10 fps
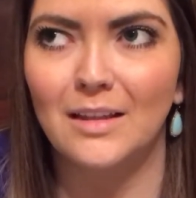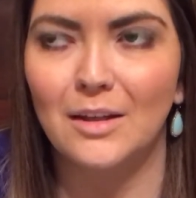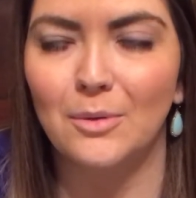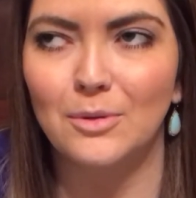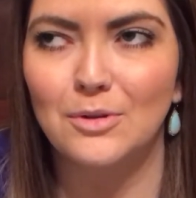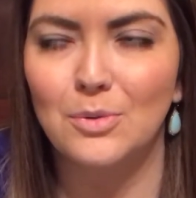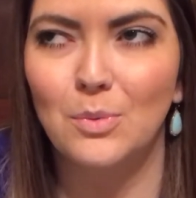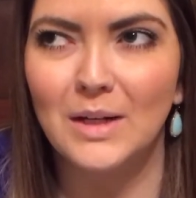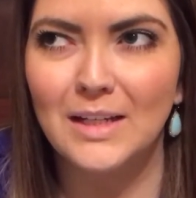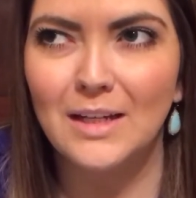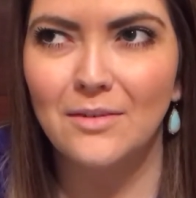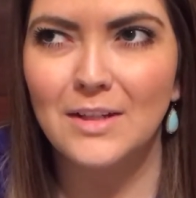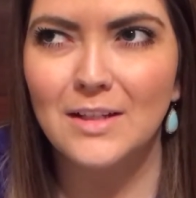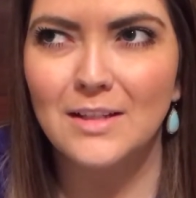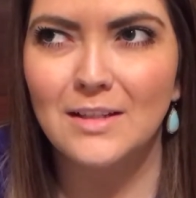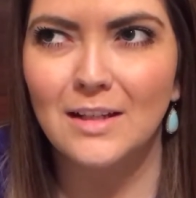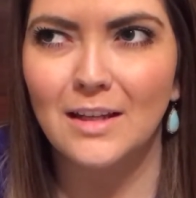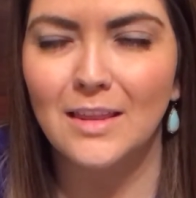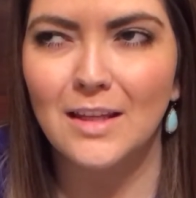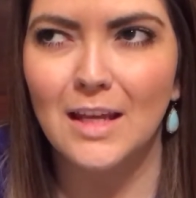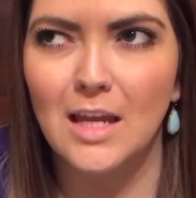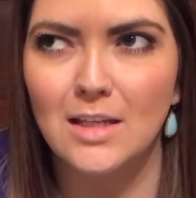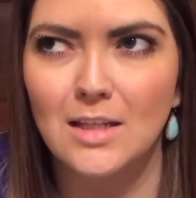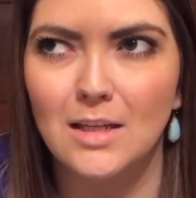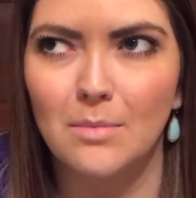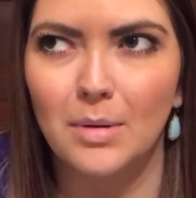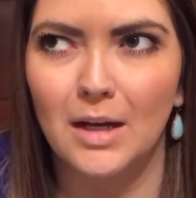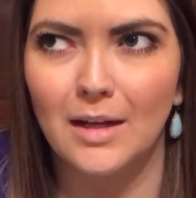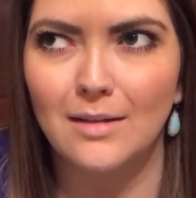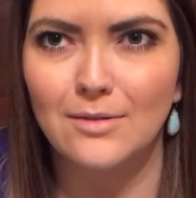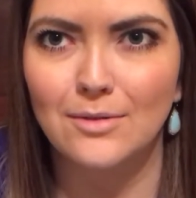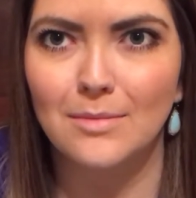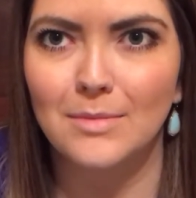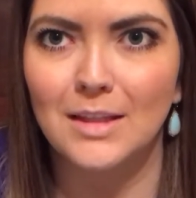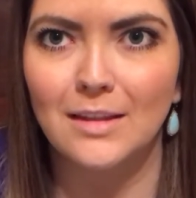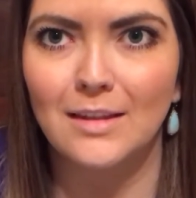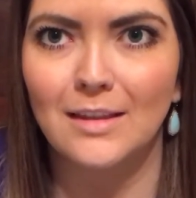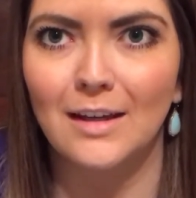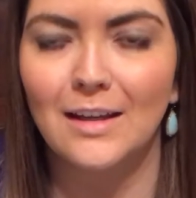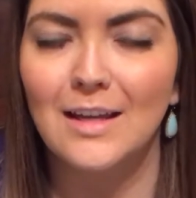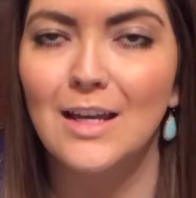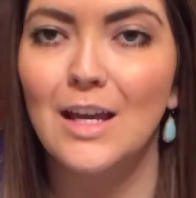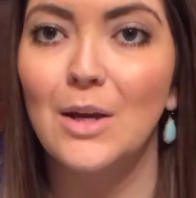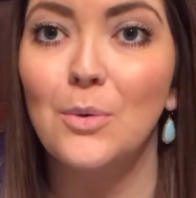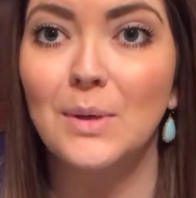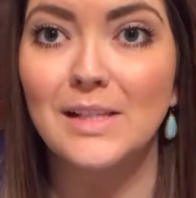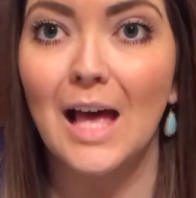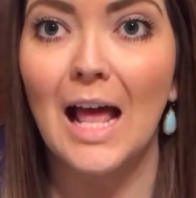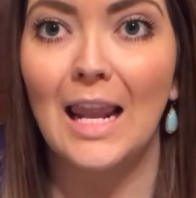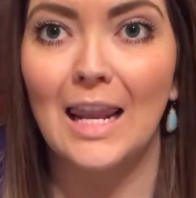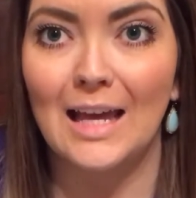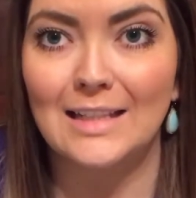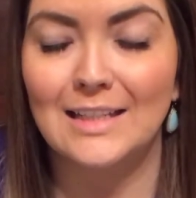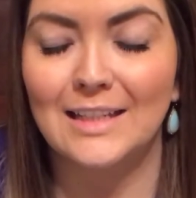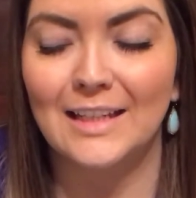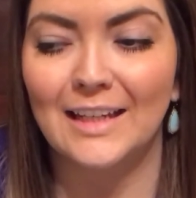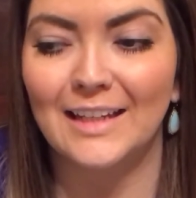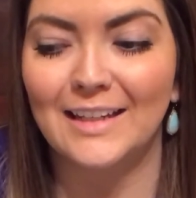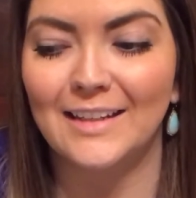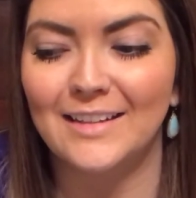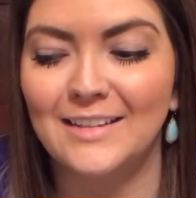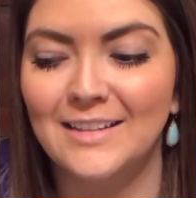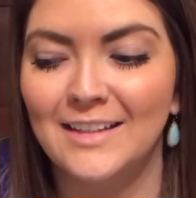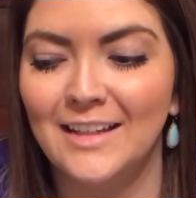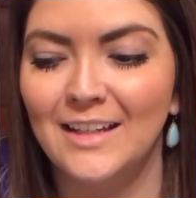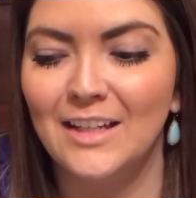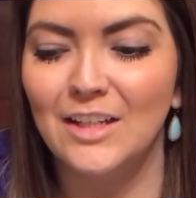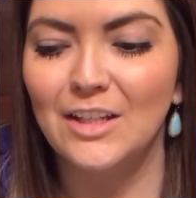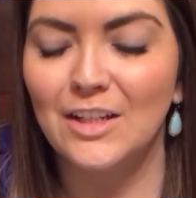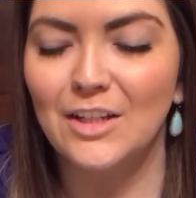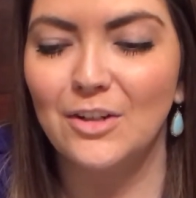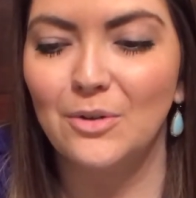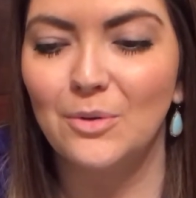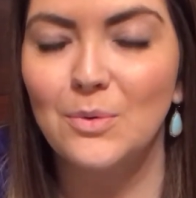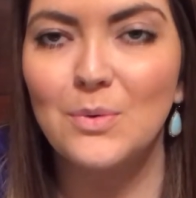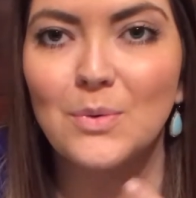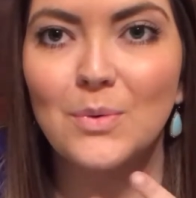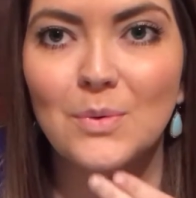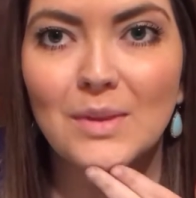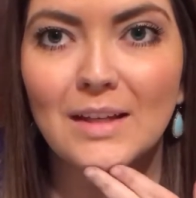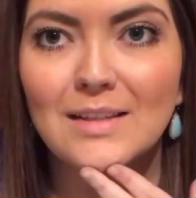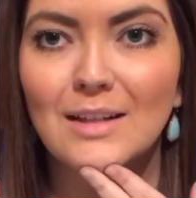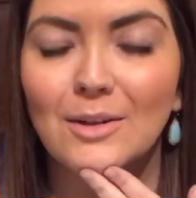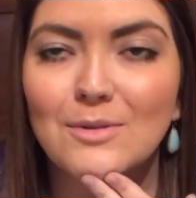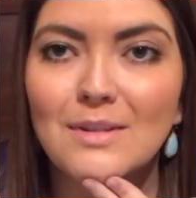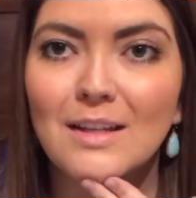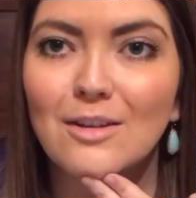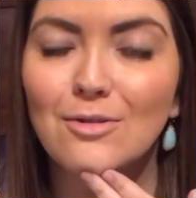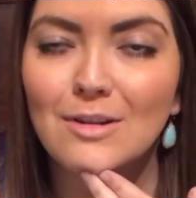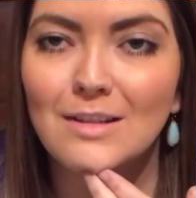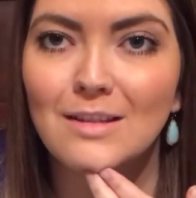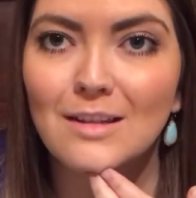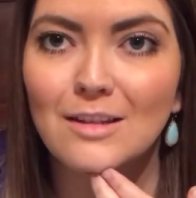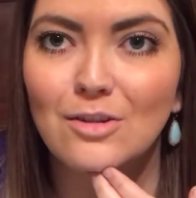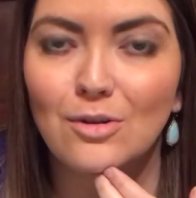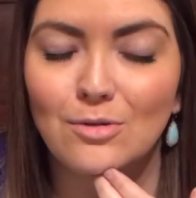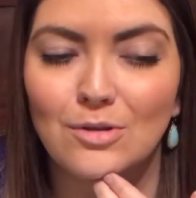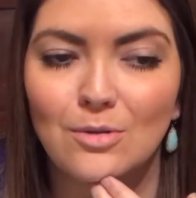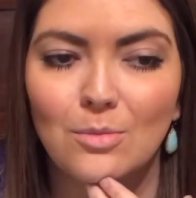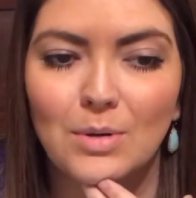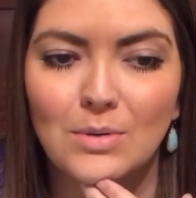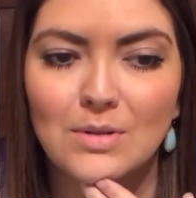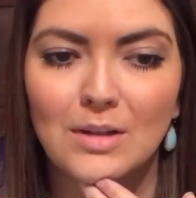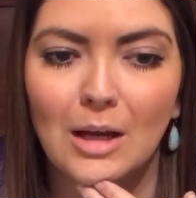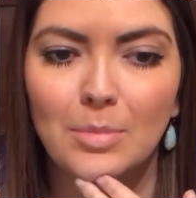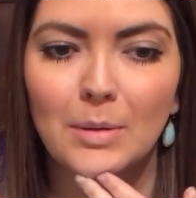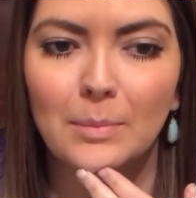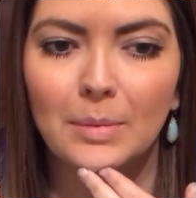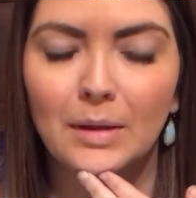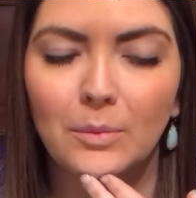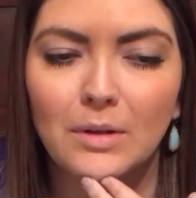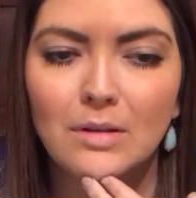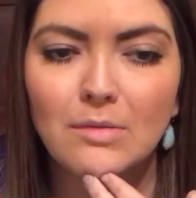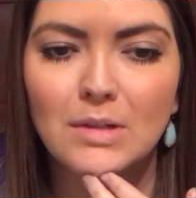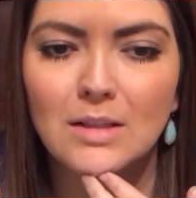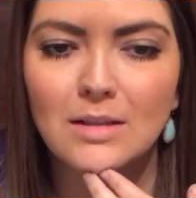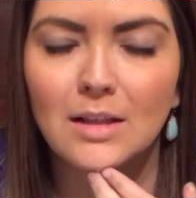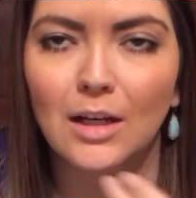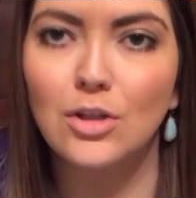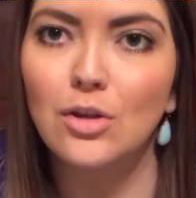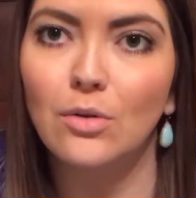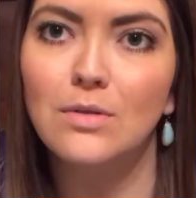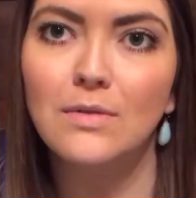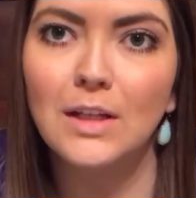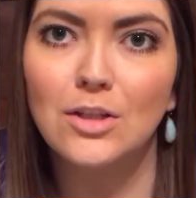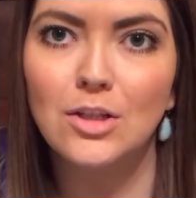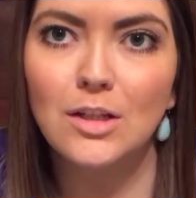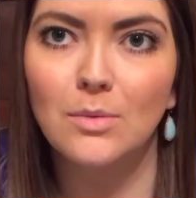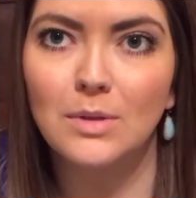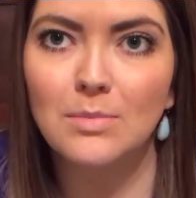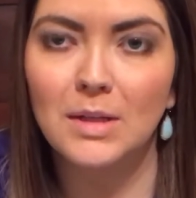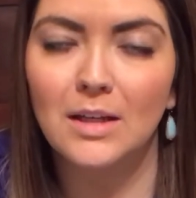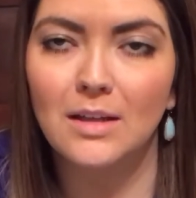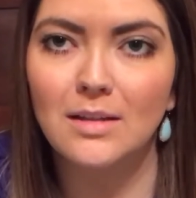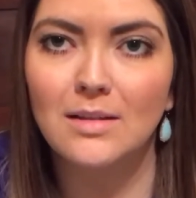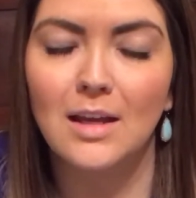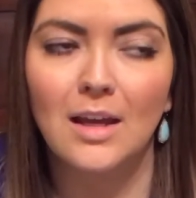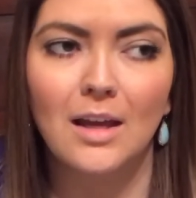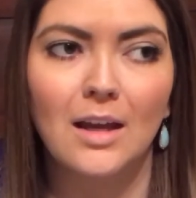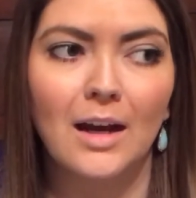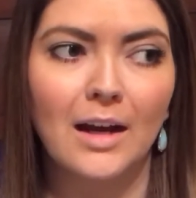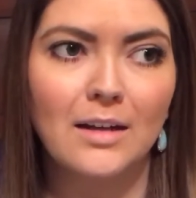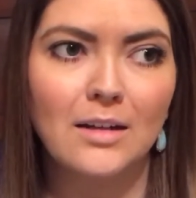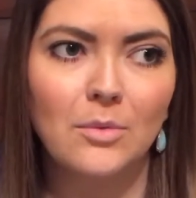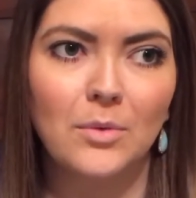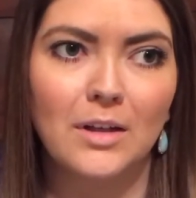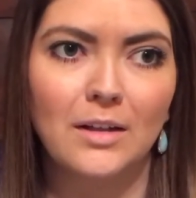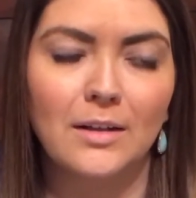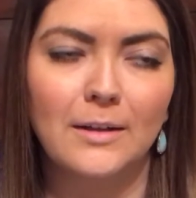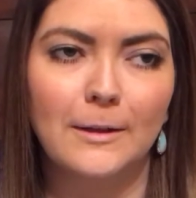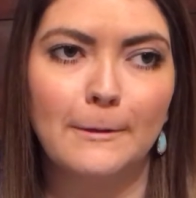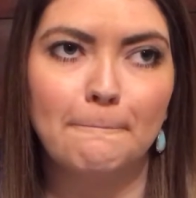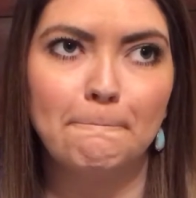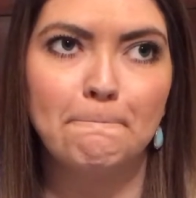there were 20 of us, and I think 18 pies or something like that. It was a lot. And, you know, that sounds like a crazy thing to go to post-op, but one of the reasons that I chose VSG was because I didn't want to, I